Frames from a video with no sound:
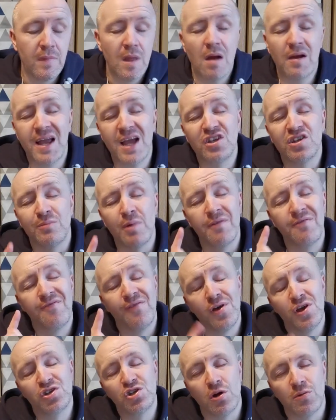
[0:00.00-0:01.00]
Okay, so my
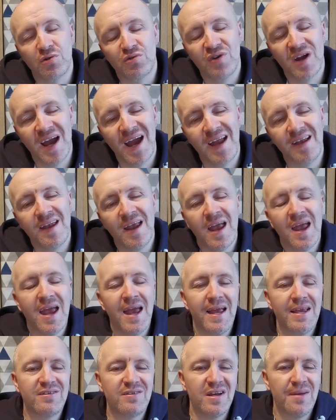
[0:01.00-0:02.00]
first upgrade
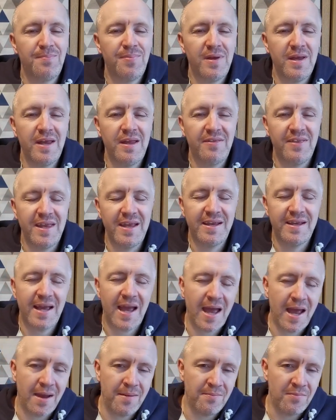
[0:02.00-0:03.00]
is going to be the
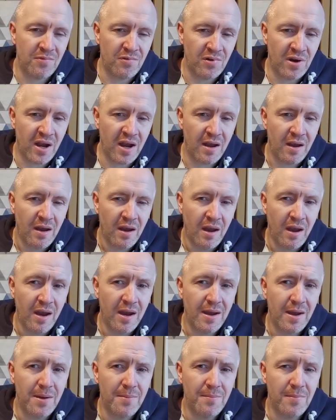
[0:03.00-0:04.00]
camera
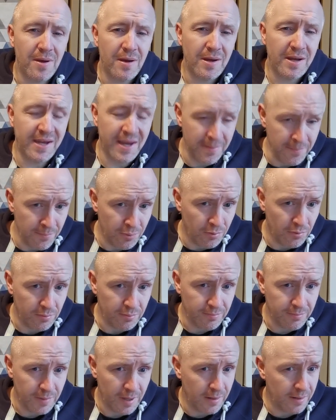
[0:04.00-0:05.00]

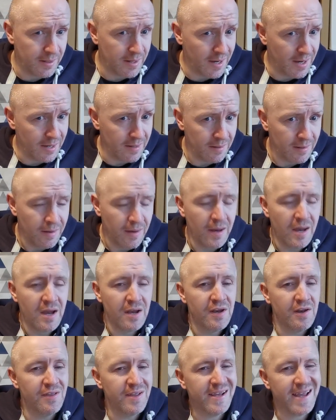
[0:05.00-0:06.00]
gimbal, okay?
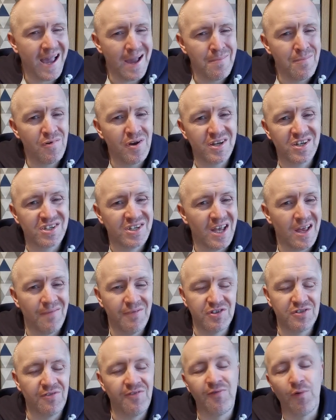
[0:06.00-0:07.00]
Now, the camera
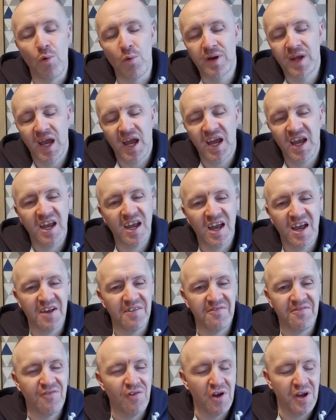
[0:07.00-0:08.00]
itself is a 4K
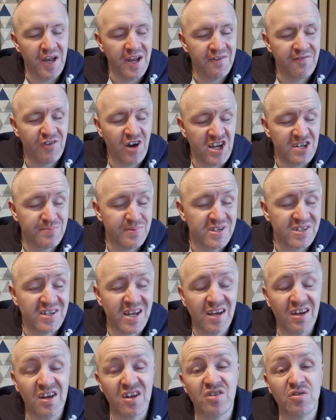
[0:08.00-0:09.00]
at 30 frames per
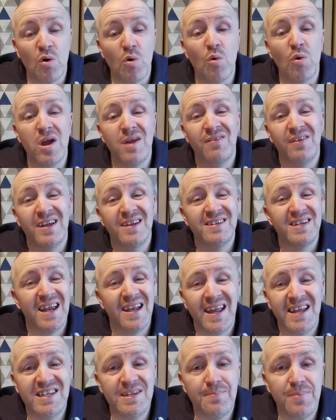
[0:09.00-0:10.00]
second, or even a
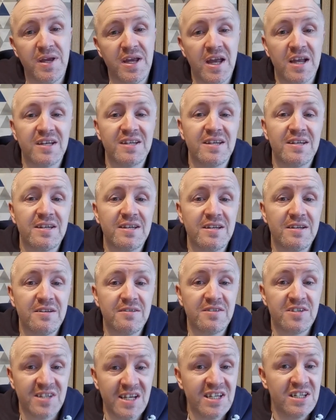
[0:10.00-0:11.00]
1080p at
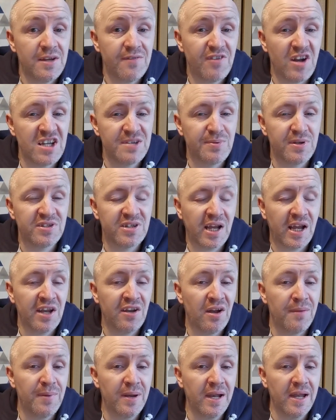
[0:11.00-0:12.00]
60 frames per
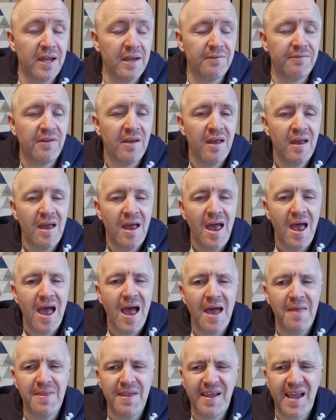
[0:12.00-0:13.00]
second, I believe.
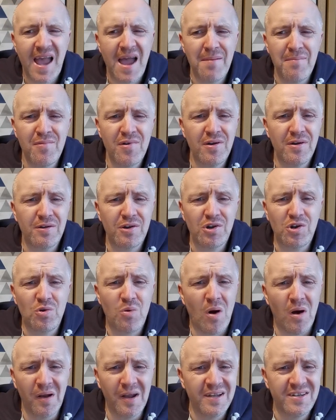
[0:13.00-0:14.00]
And the camera
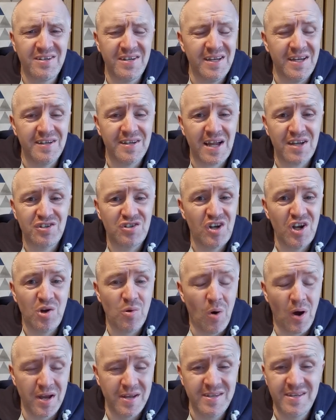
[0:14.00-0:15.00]
quality is actually
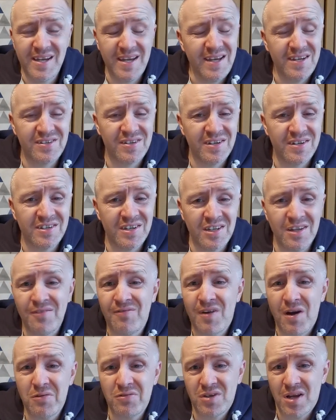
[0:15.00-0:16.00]
quite decent, and the
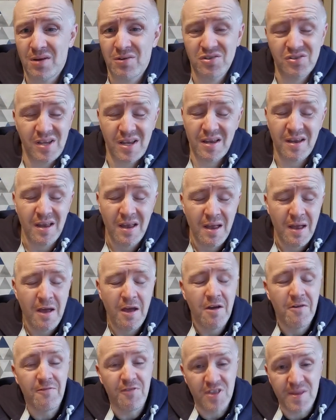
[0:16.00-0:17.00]
photos there,
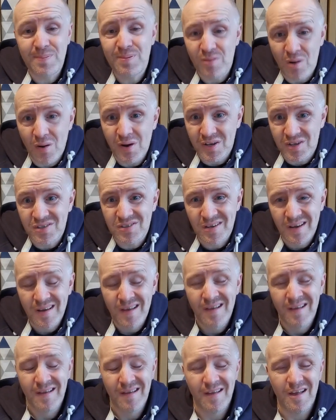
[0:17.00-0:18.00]
for the price
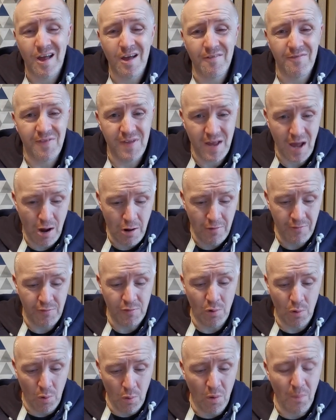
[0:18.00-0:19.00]
of the
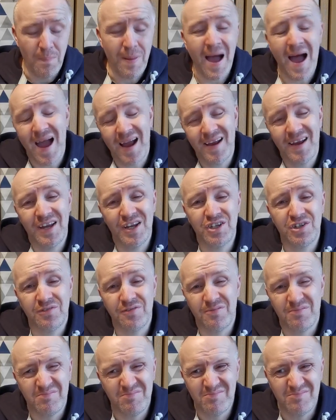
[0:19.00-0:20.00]
overall package
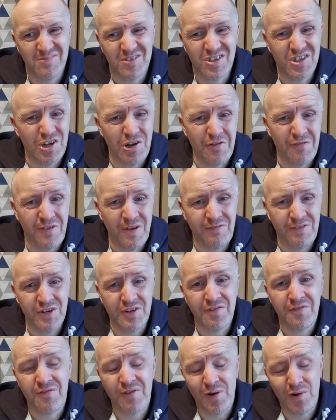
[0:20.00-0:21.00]
of £250 to
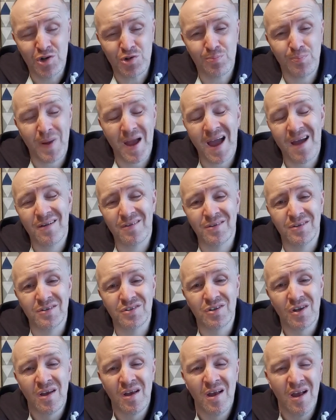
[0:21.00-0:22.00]

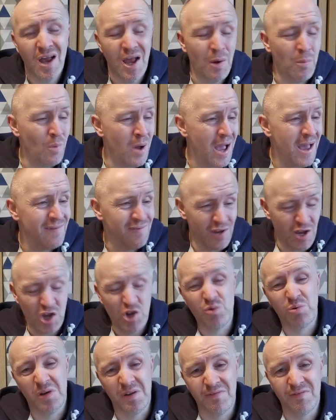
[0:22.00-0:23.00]
£300 and whatever
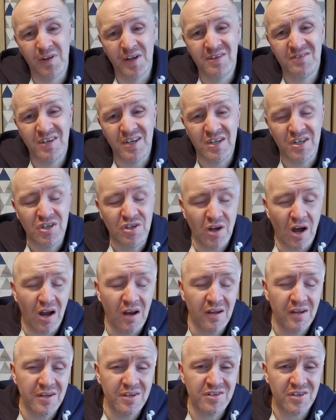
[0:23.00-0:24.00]
equivalent in
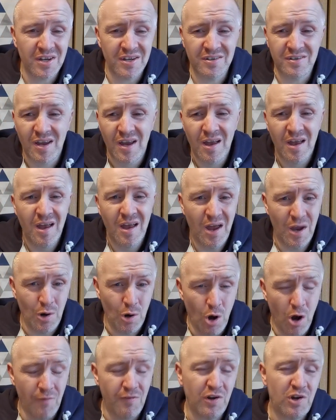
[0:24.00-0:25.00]
dollars and
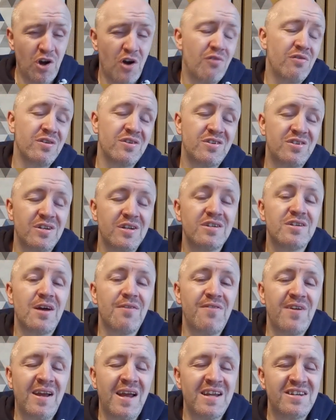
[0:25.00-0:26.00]
other currencies, I
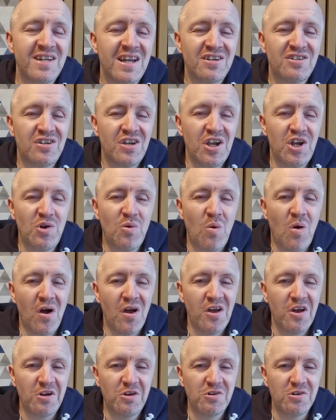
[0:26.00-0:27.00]
think it's actually
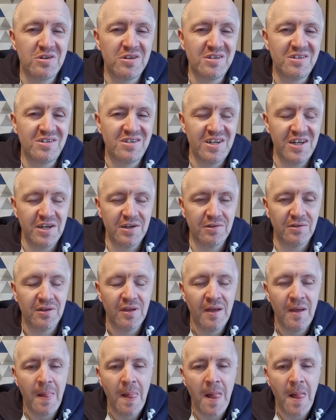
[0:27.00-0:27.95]
quite a good deal.